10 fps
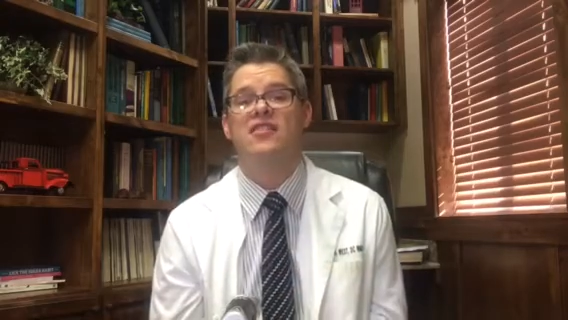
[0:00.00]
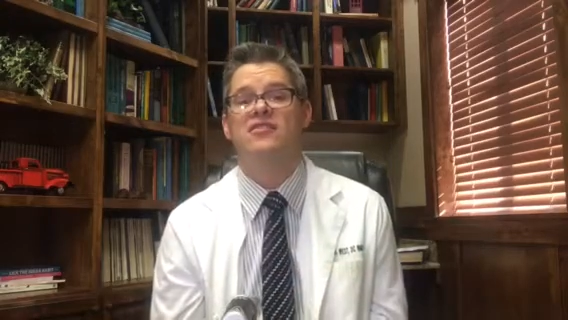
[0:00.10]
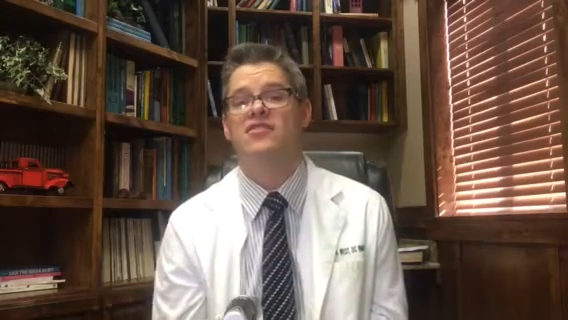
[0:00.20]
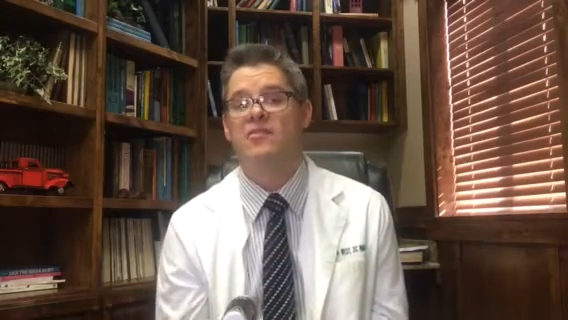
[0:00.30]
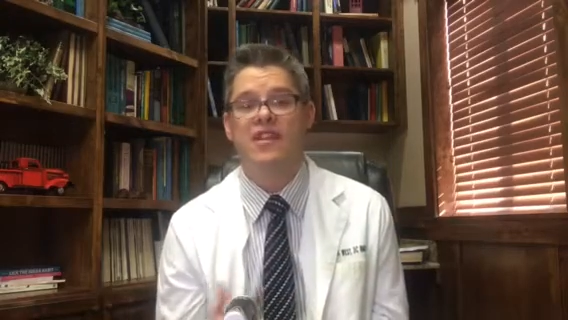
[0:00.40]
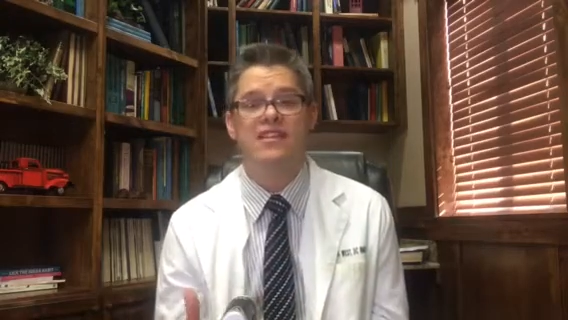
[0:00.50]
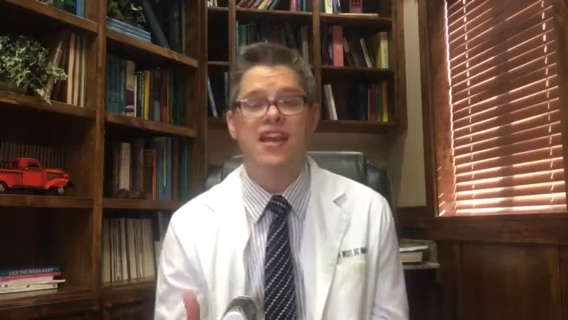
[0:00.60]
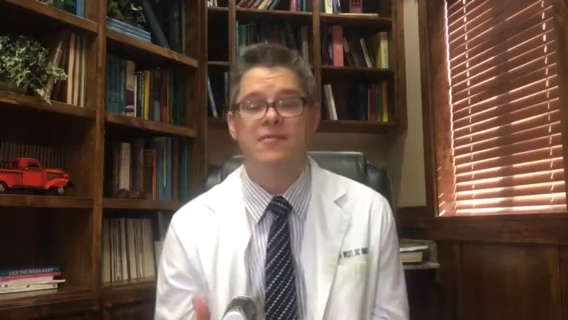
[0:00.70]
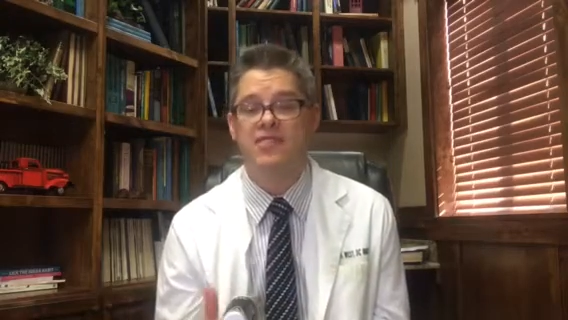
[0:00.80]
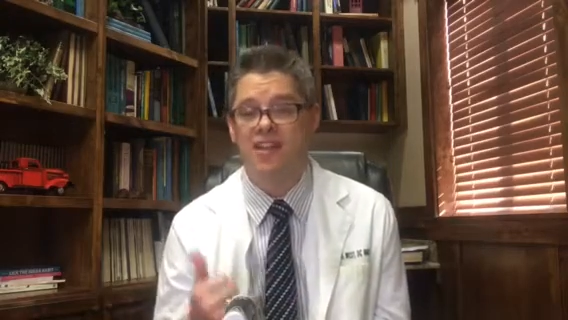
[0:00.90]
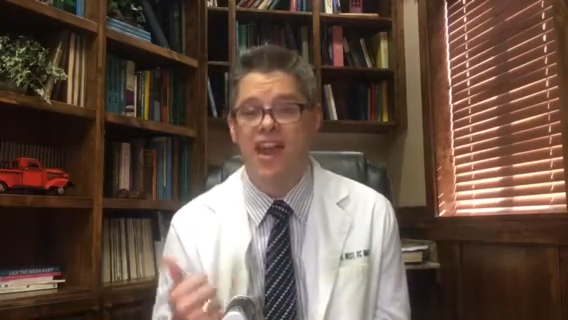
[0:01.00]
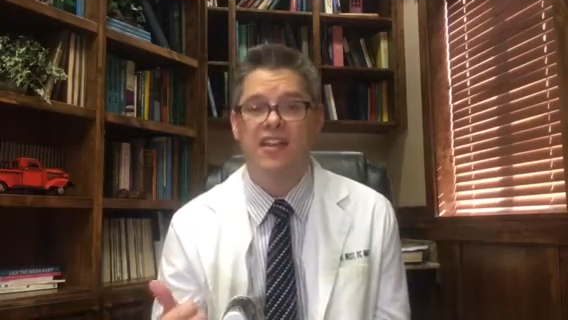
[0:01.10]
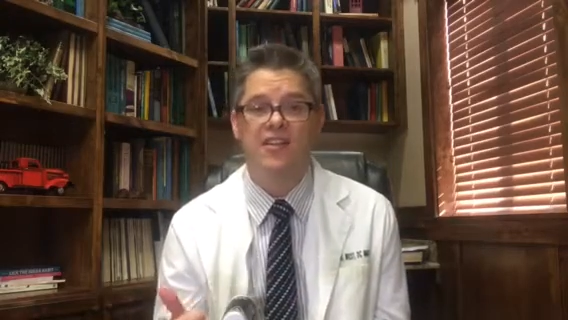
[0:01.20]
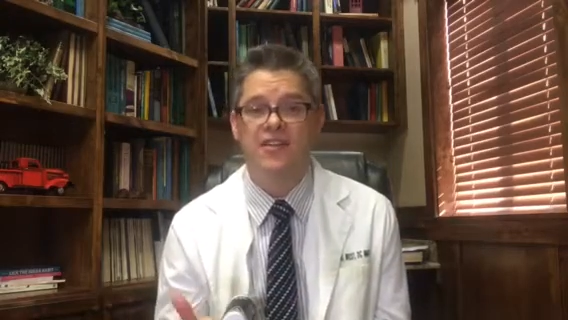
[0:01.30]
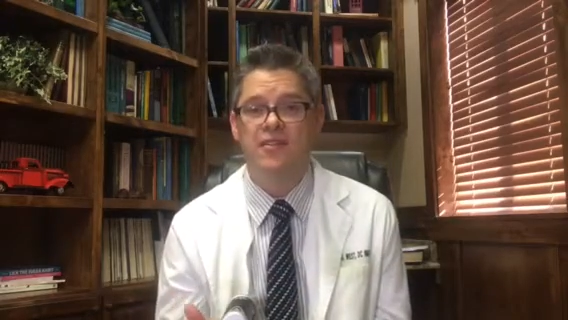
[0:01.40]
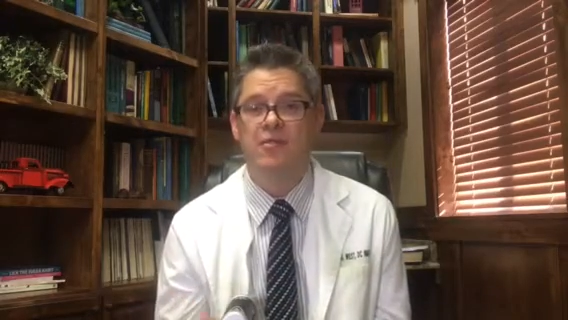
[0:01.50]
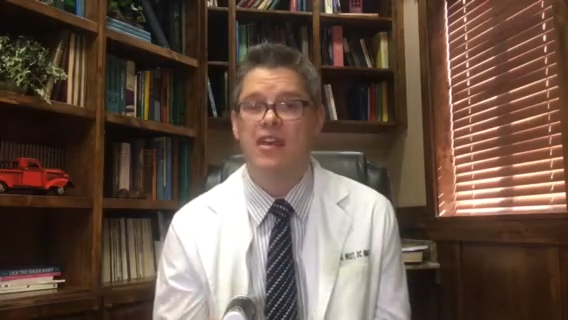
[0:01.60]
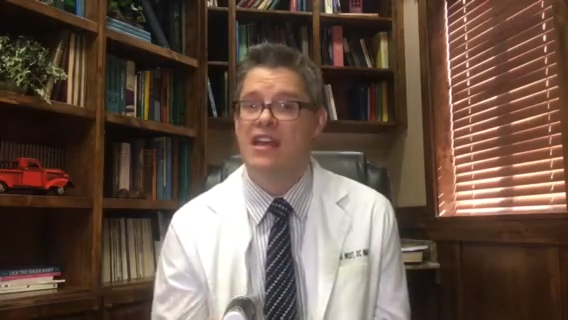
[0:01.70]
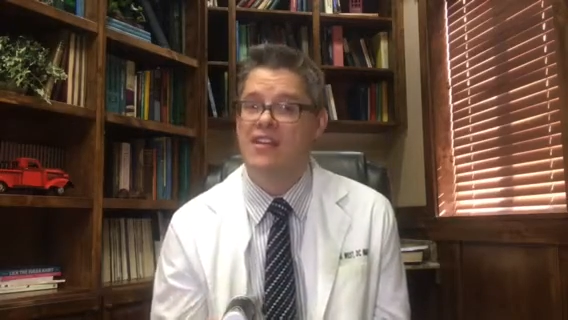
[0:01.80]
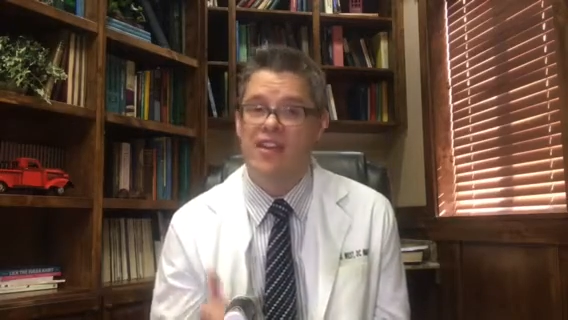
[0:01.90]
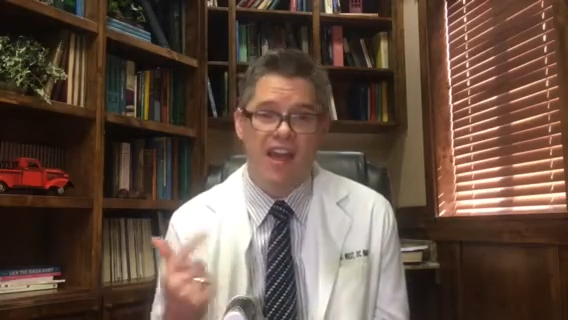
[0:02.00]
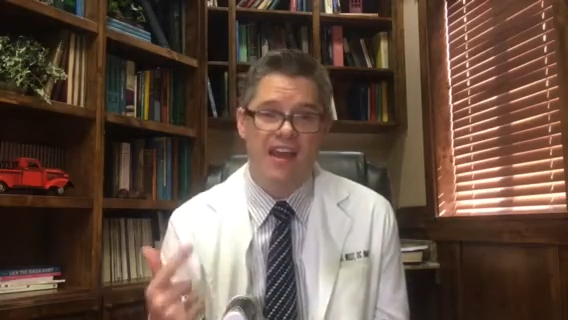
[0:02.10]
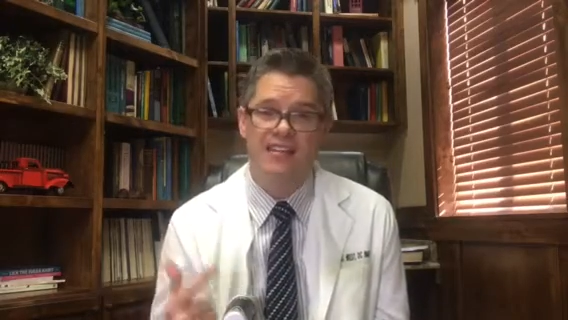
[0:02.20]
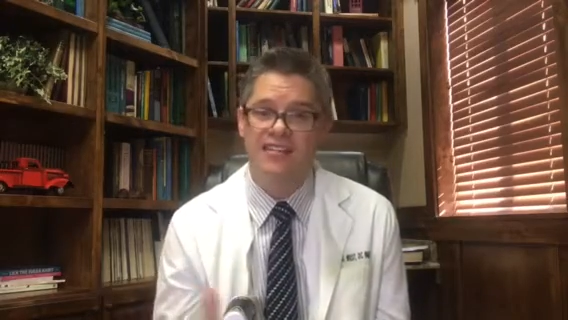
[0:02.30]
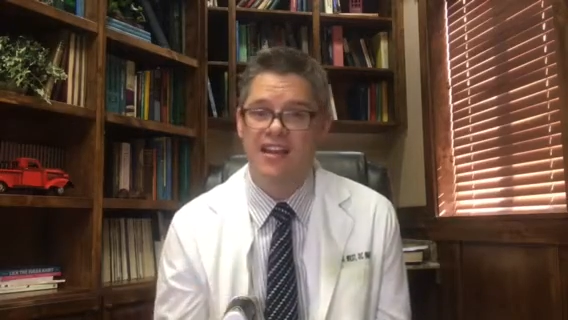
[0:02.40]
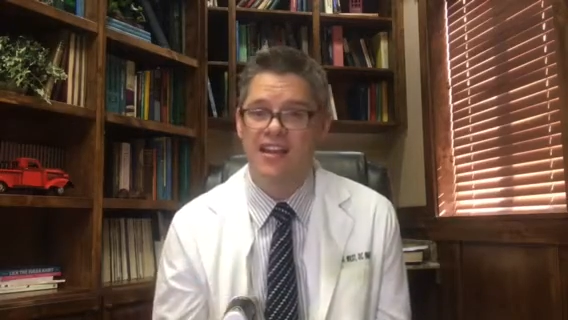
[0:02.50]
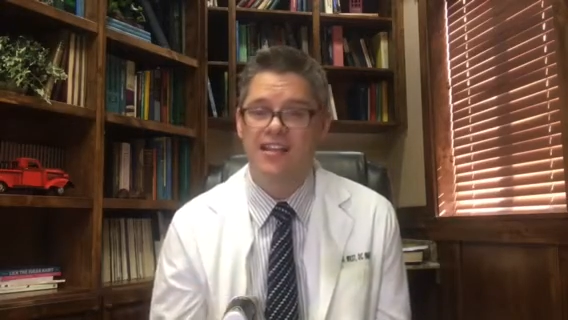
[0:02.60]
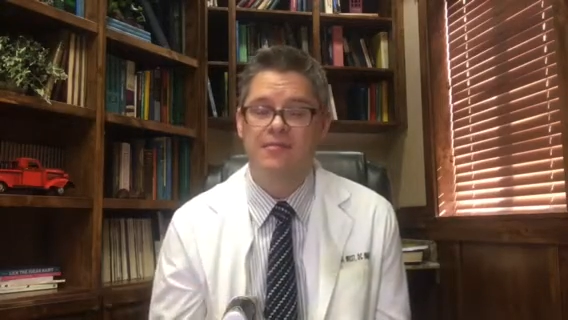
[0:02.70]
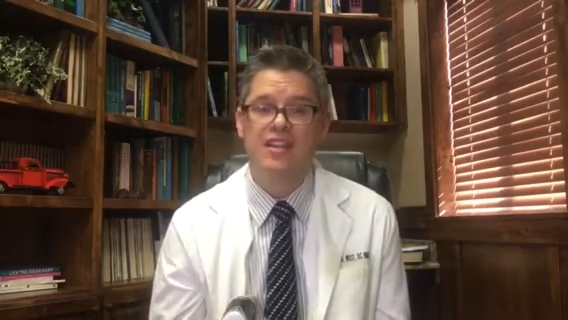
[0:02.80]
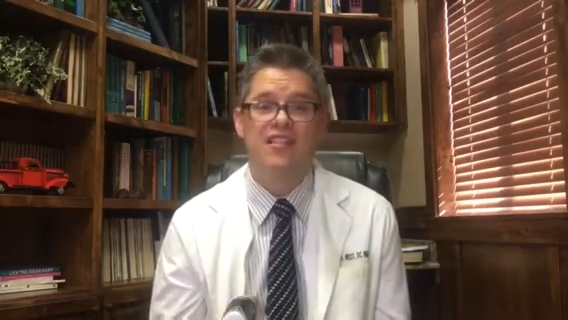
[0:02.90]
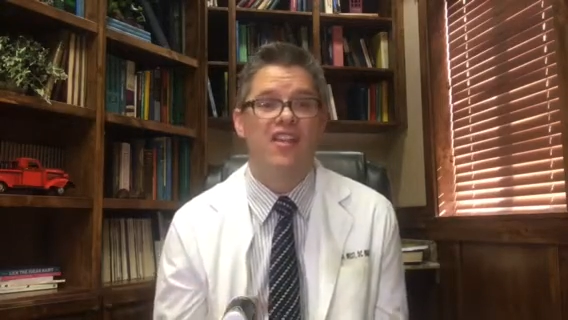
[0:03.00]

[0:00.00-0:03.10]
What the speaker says: so many times they're out of hope, they're out of time,